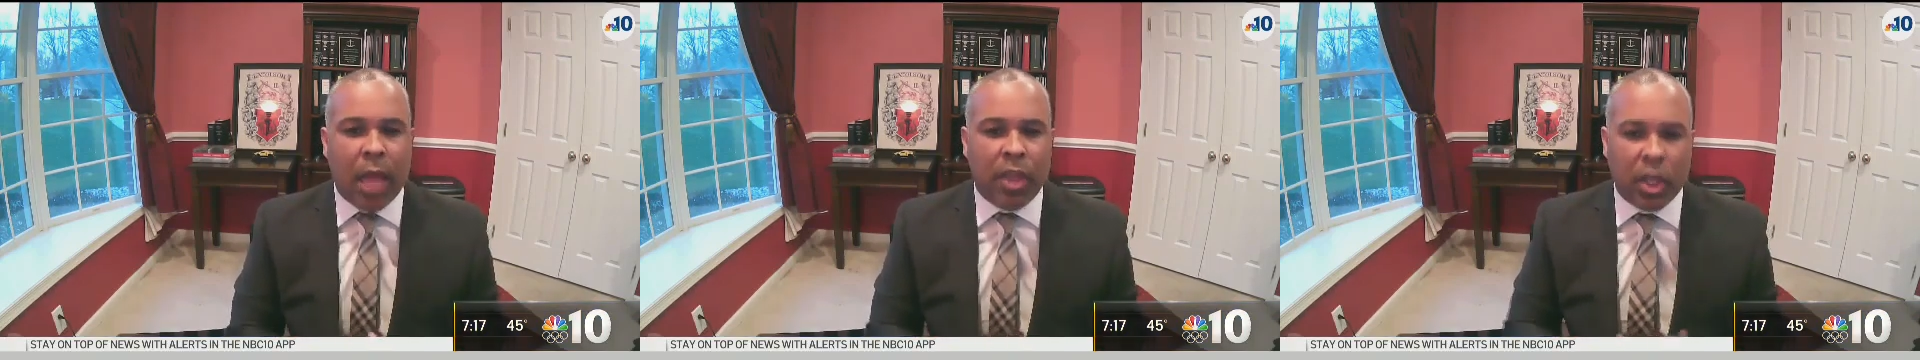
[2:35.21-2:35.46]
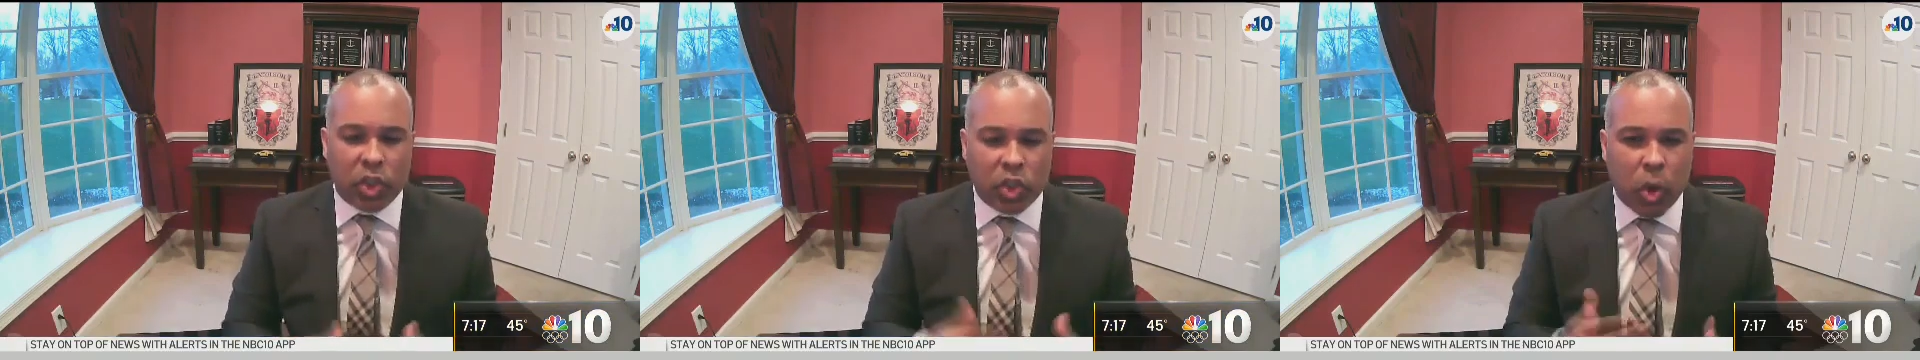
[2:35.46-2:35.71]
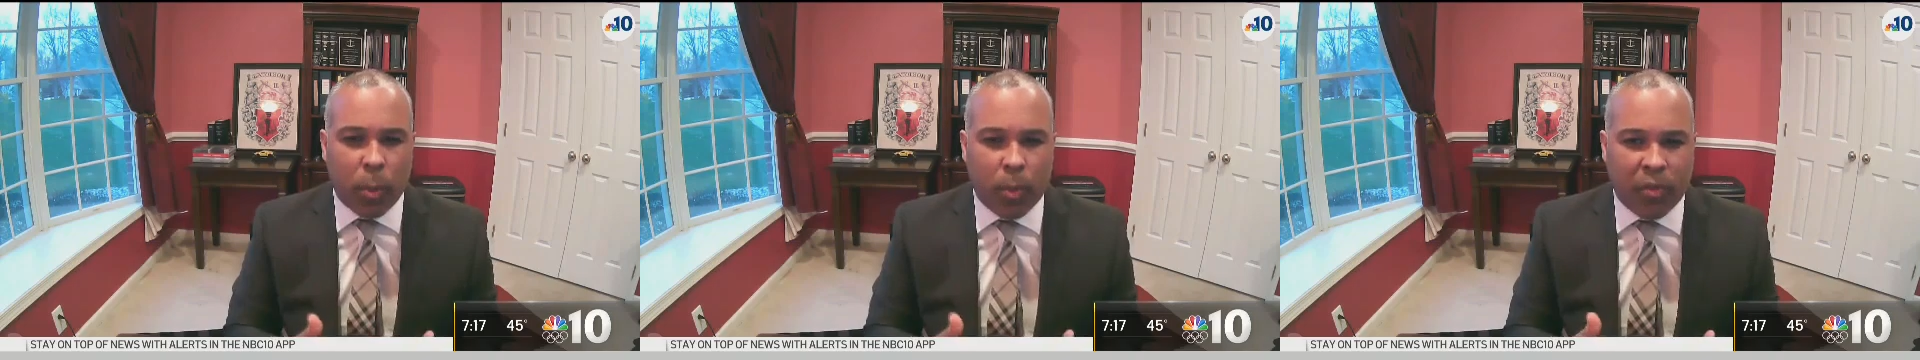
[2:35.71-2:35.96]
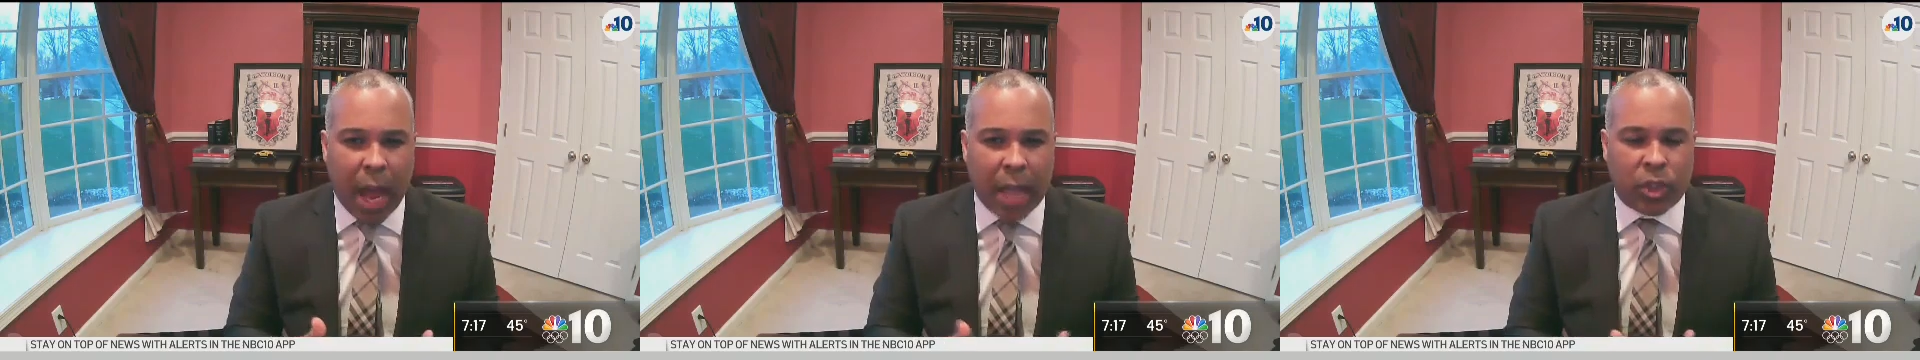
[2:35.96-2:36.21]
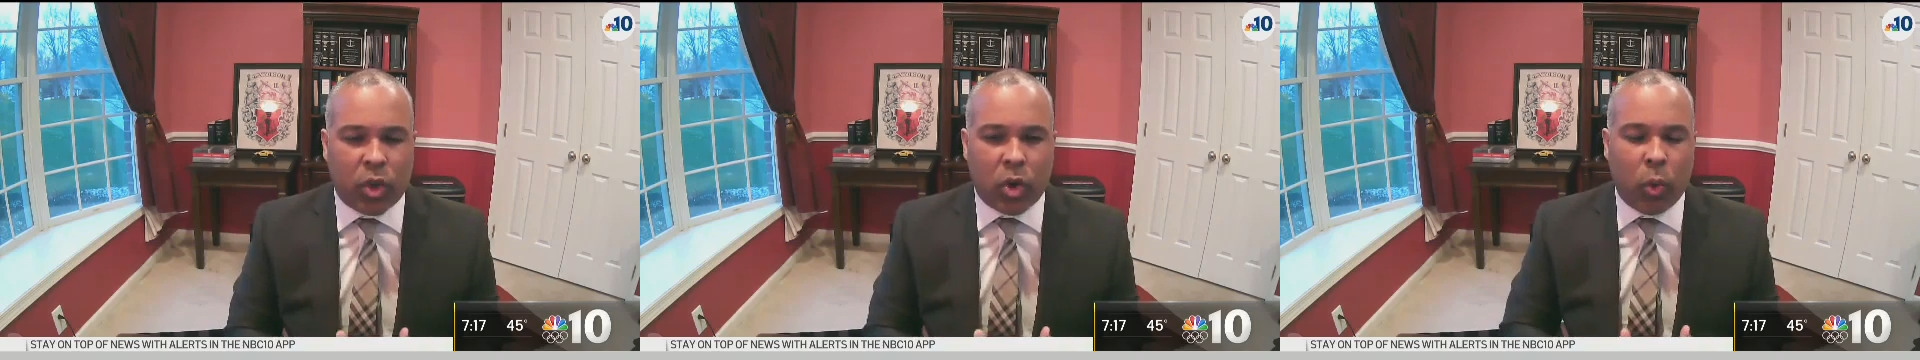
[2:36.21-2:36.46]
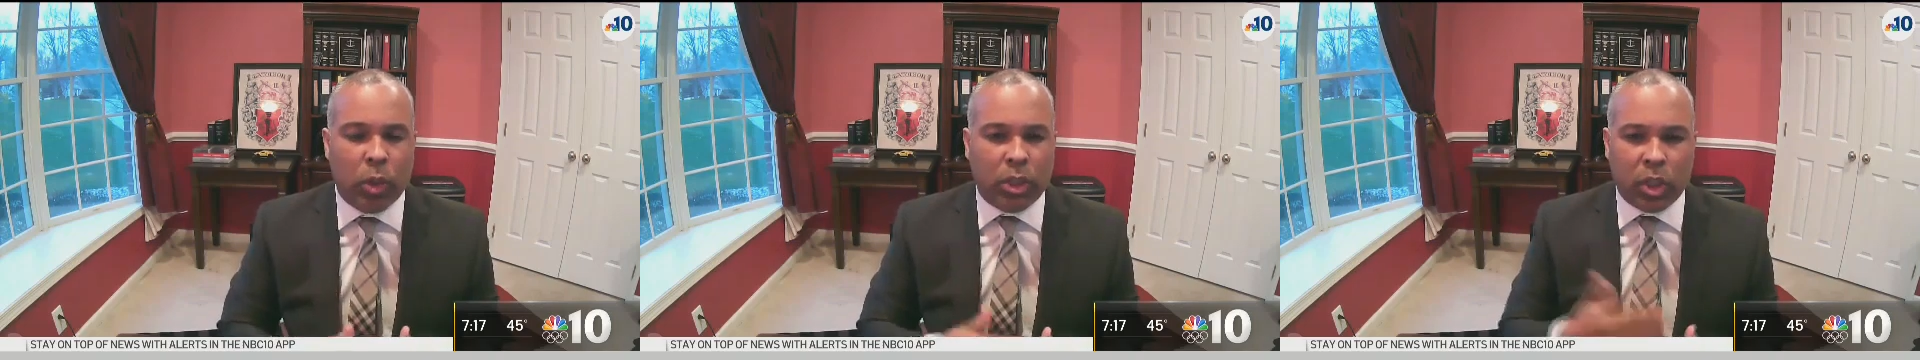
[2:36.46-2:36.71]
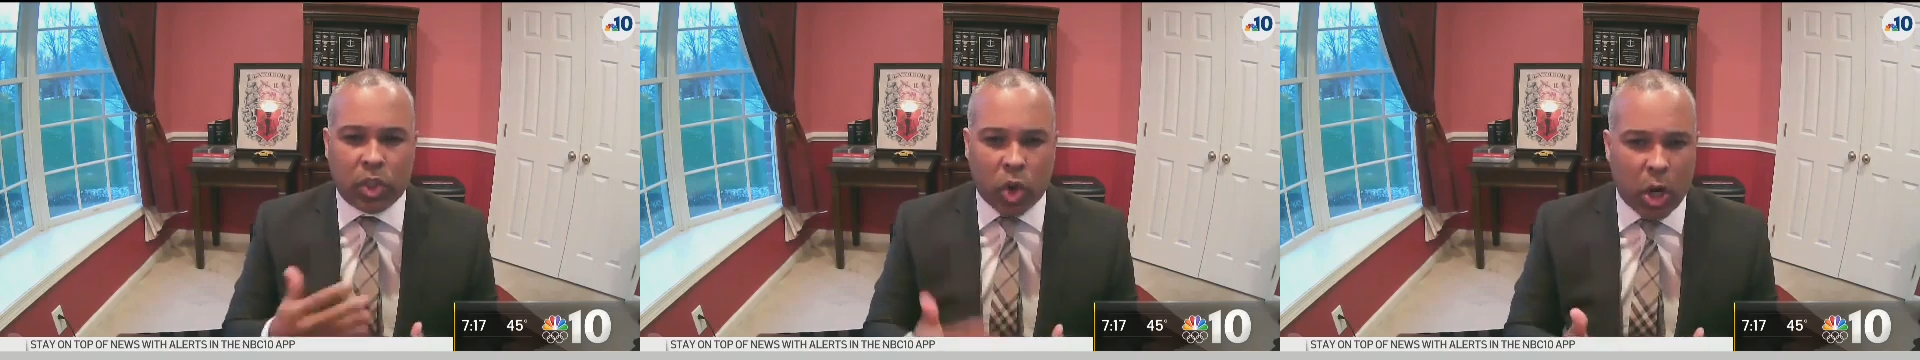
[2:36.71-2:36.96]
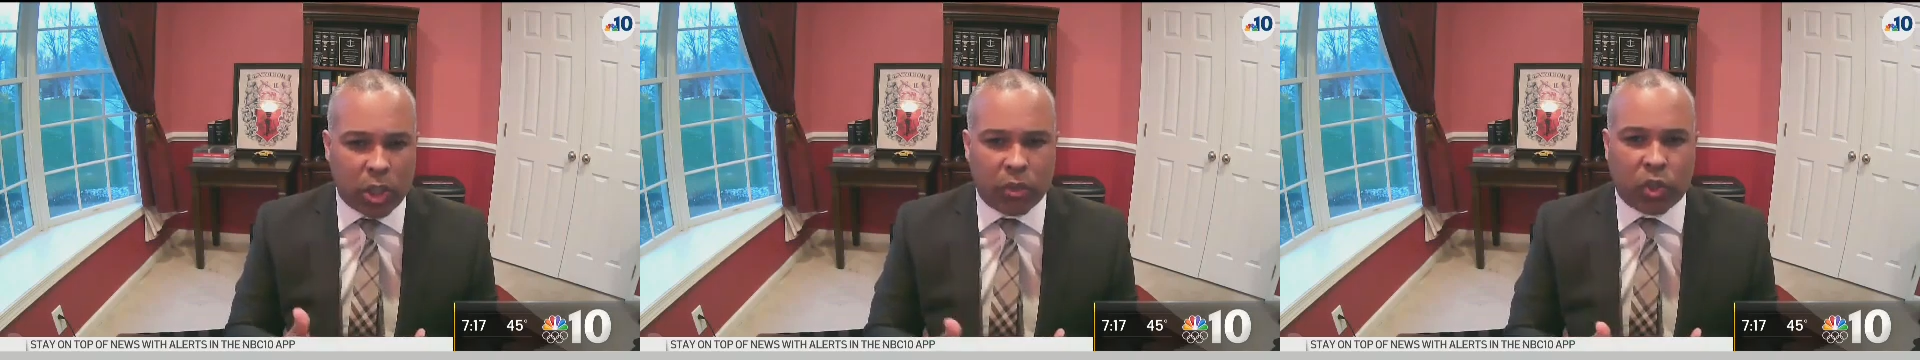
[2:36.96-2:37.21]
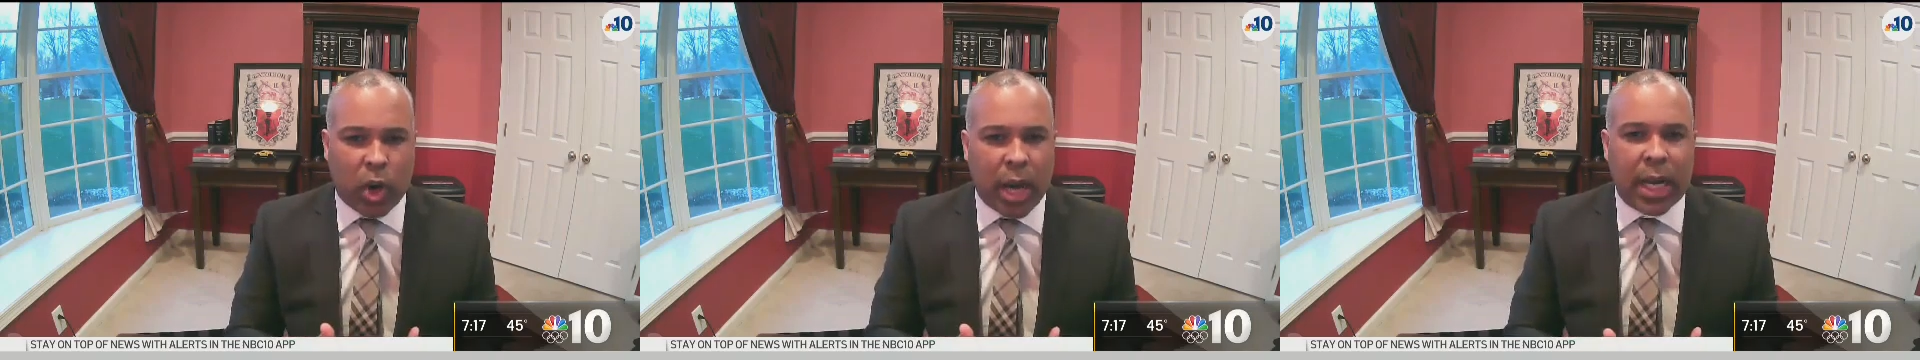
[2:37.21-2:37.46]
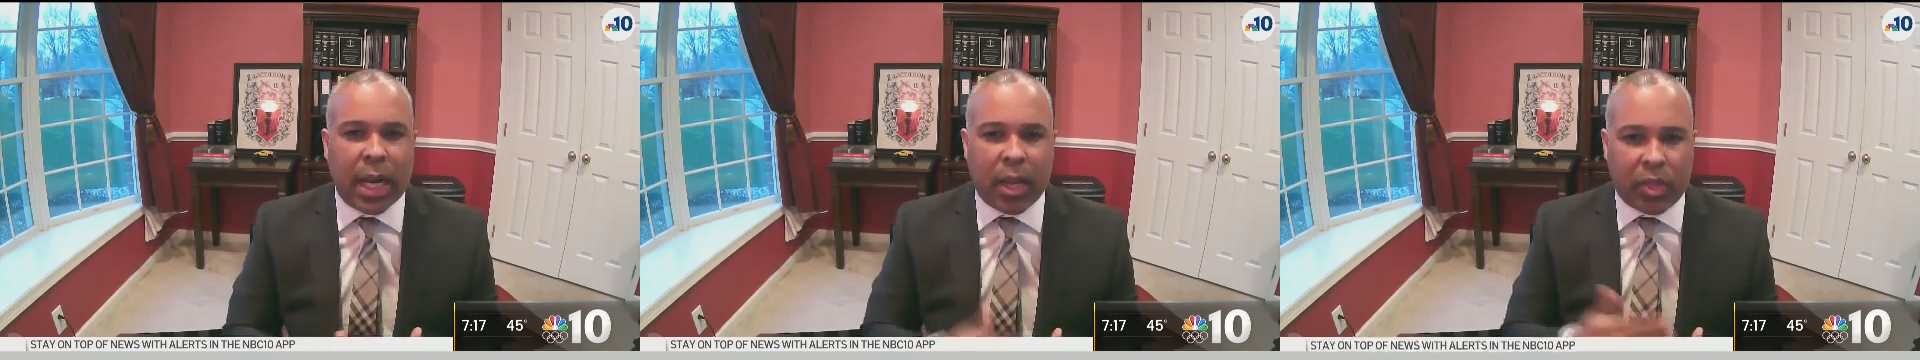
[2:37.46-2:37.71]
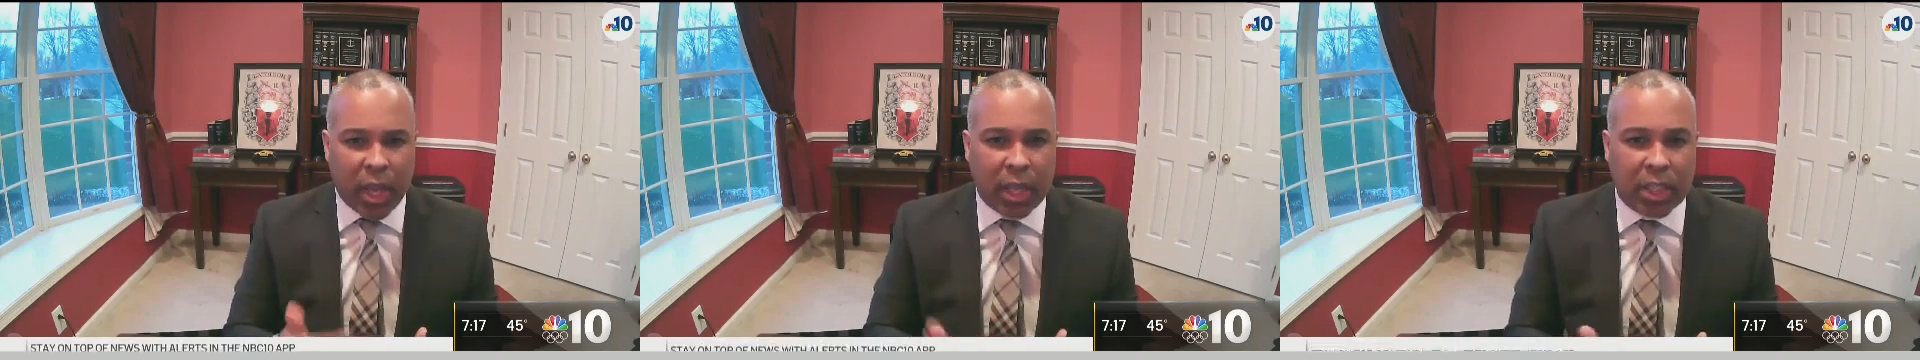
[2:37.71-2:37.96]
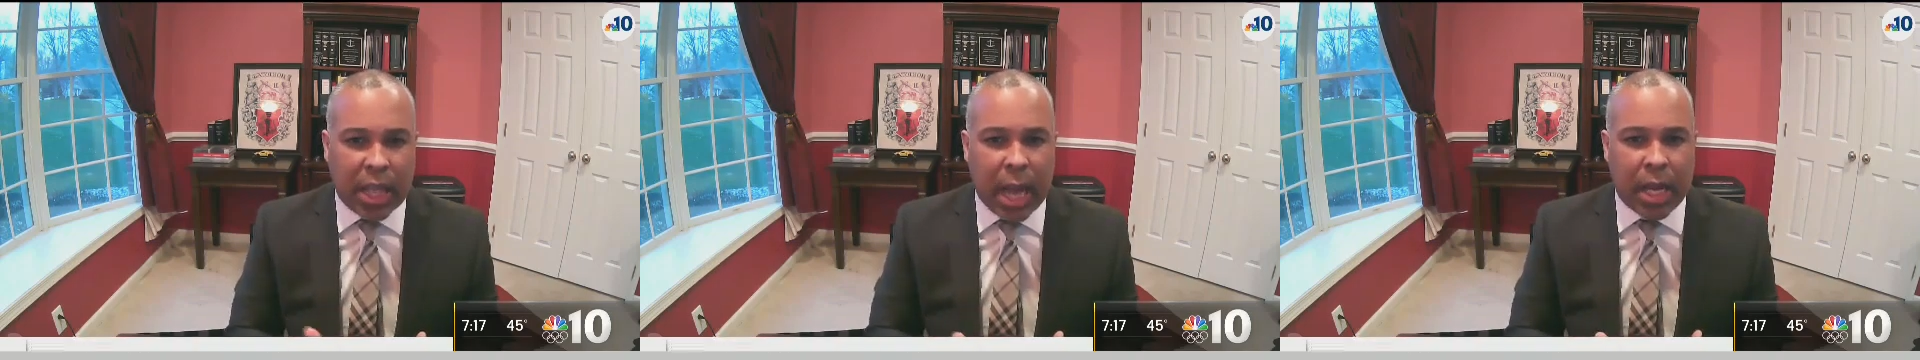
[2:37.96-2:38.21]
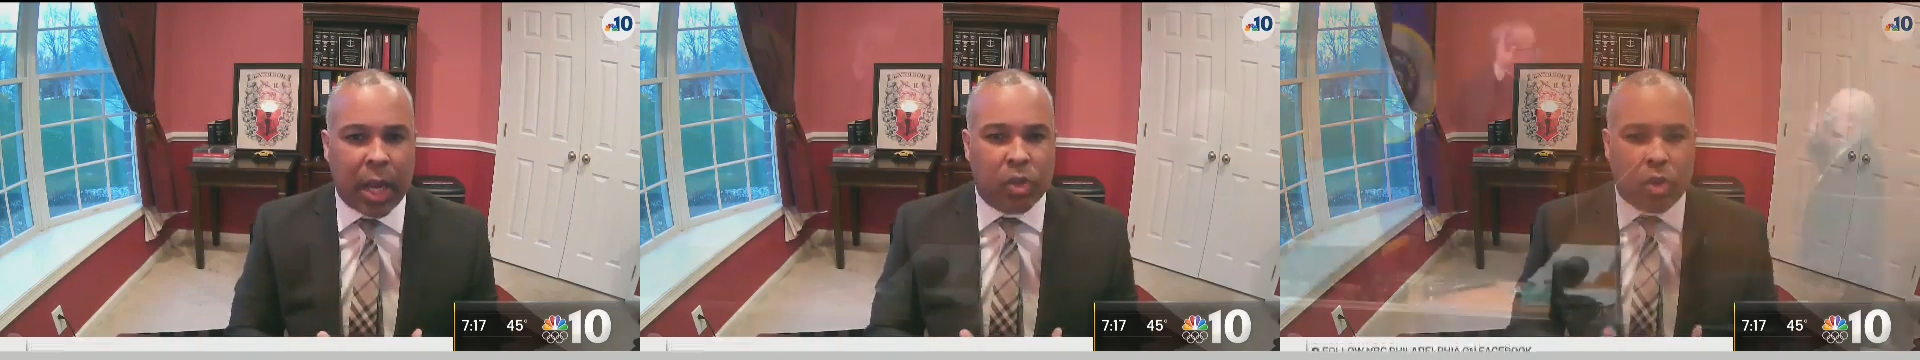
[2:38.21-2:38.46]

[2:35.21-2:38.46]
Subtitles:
And this supervisor, who was in charge of training and things of that